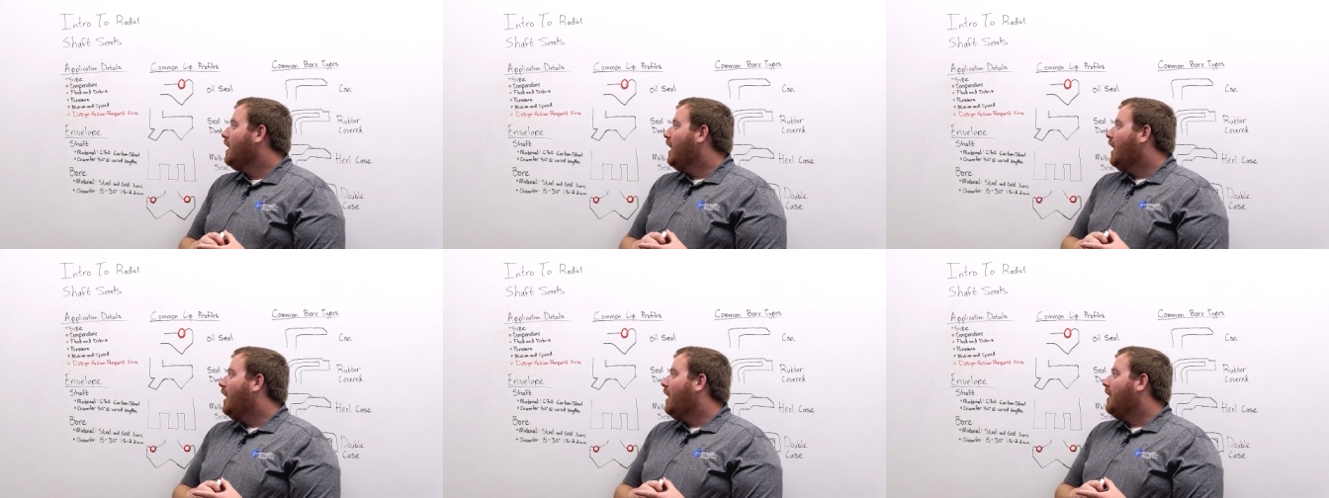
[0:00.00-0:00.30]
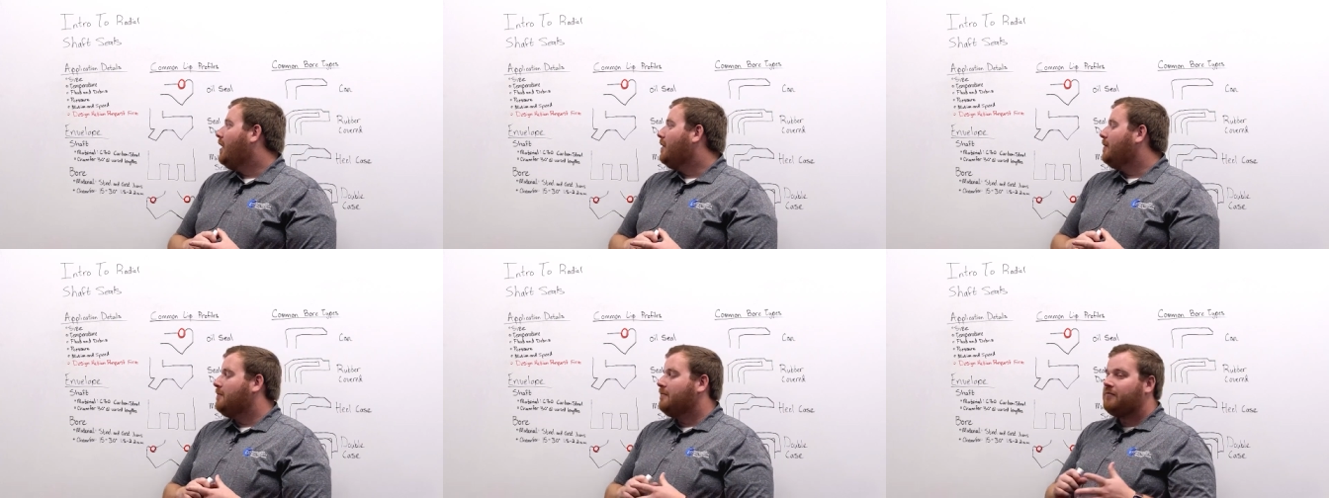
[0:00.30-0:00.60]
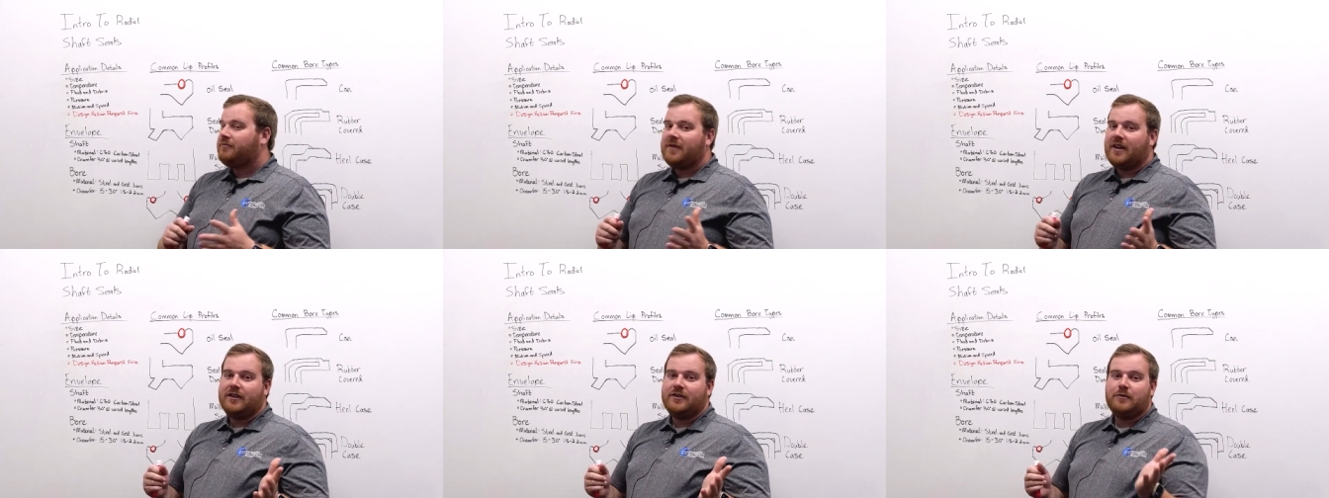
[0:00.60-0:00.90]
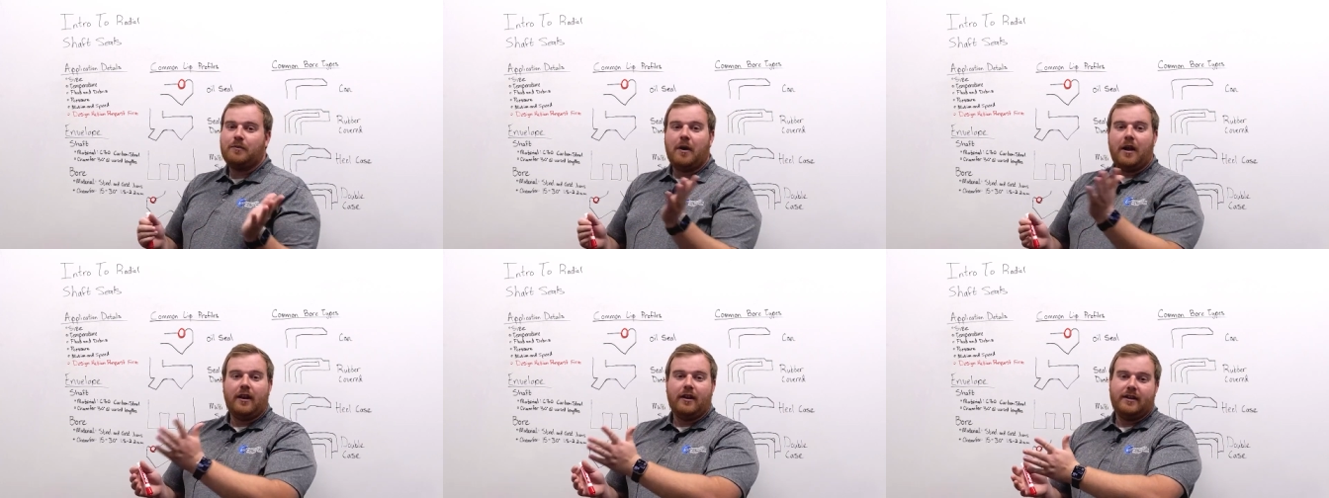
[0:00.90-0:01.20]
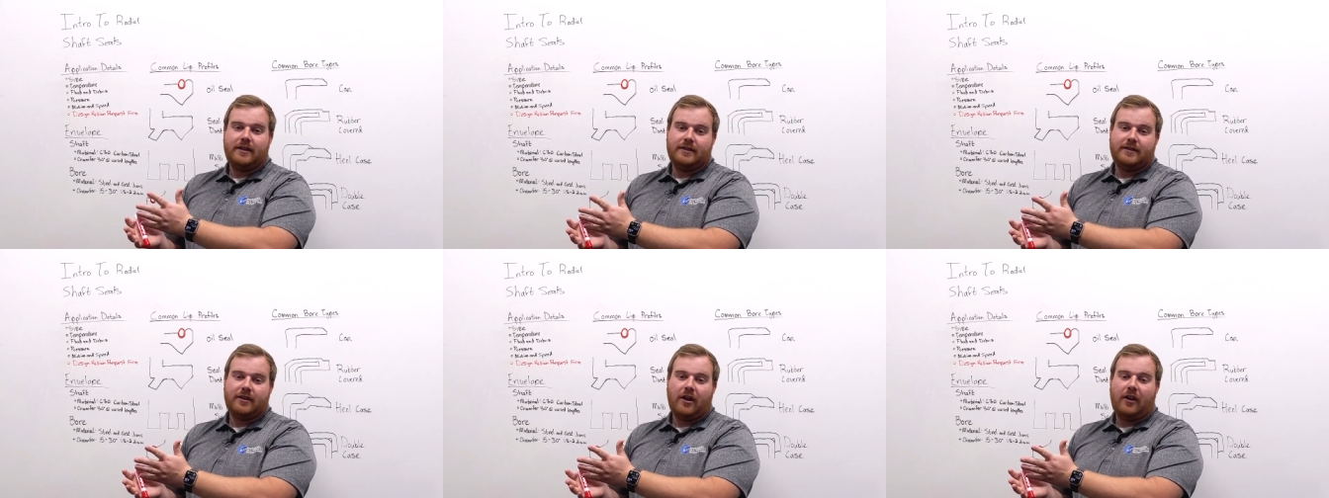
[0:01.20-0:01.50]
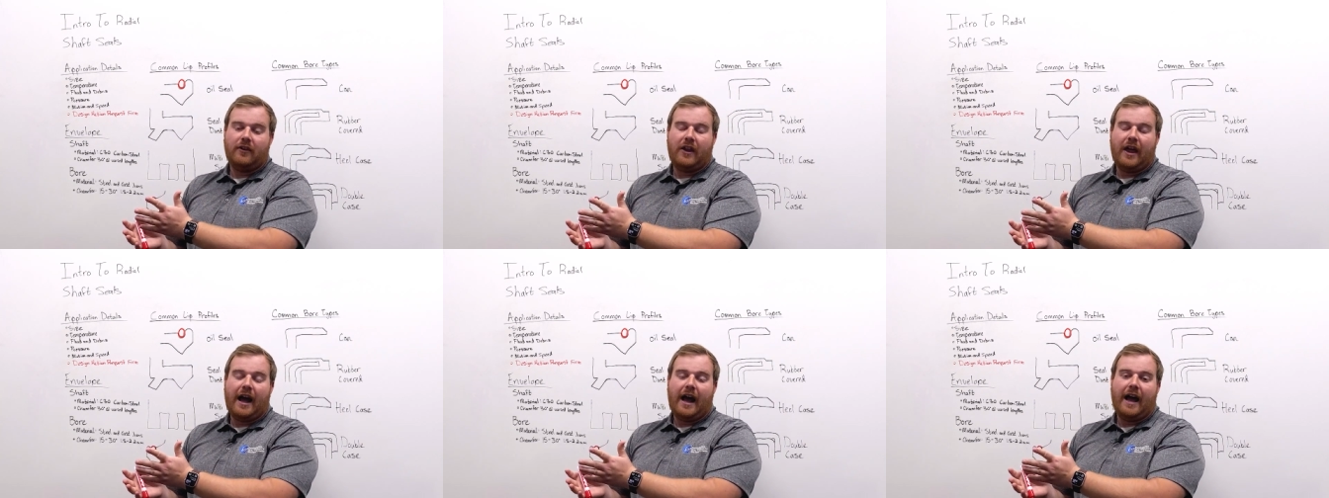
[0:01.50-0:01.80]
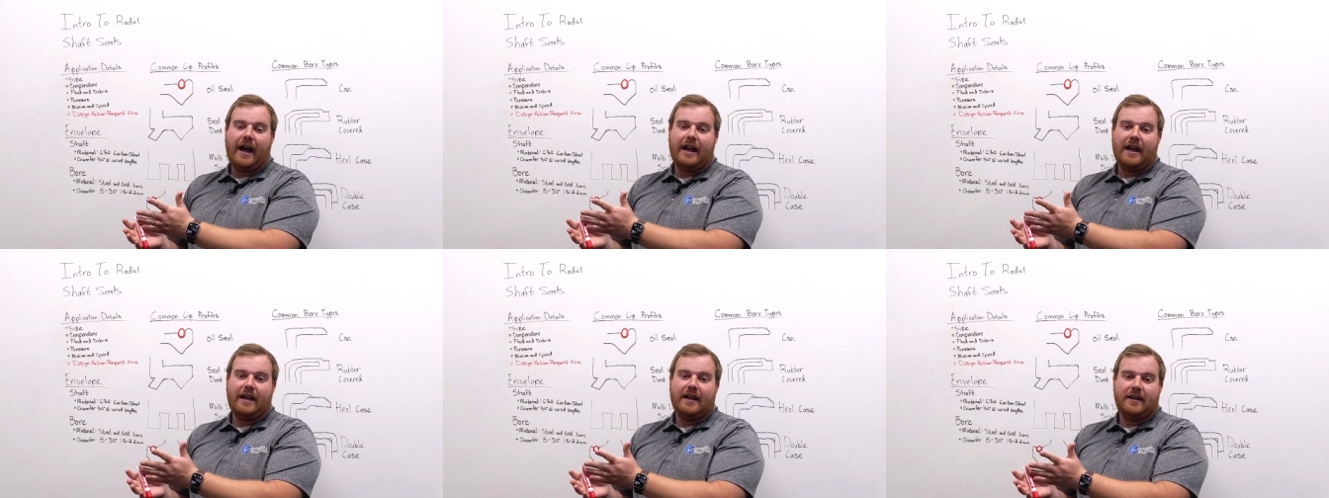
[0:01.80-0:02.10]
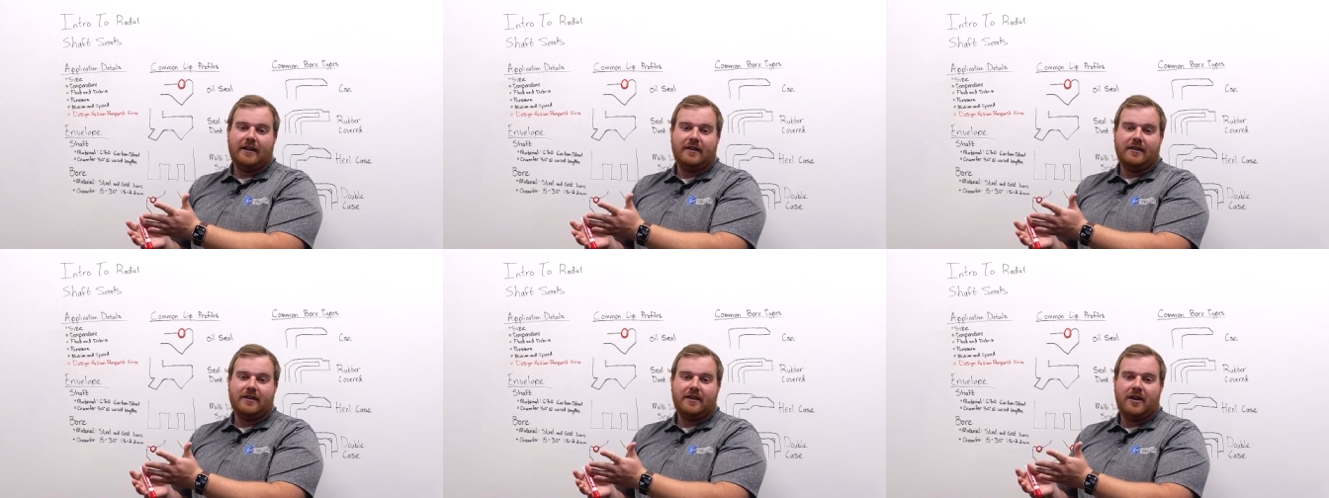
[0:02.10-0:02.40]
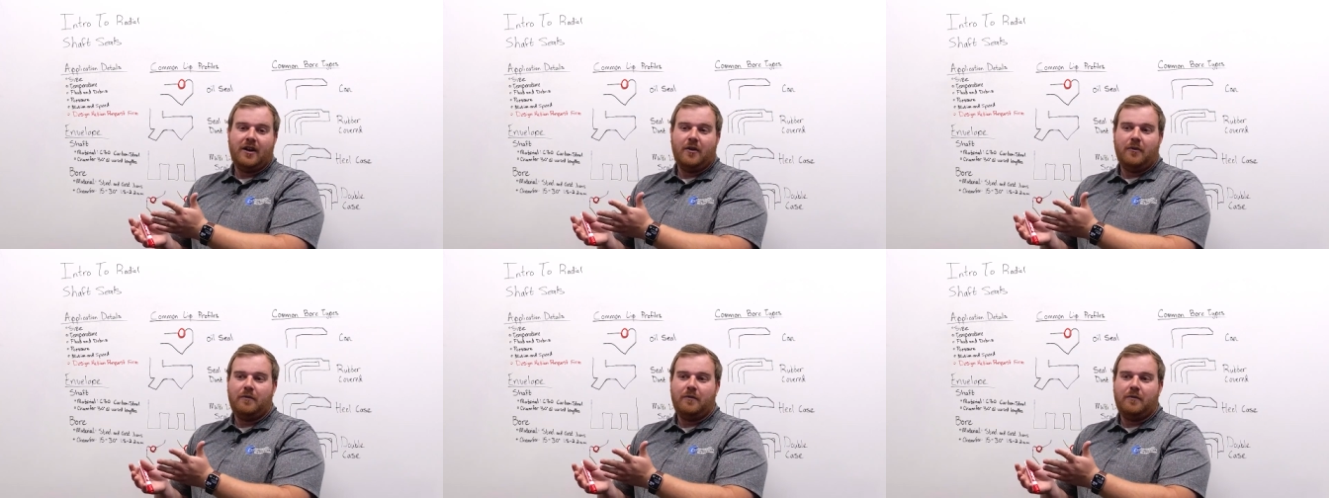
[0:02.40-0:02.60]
As well as on the high end,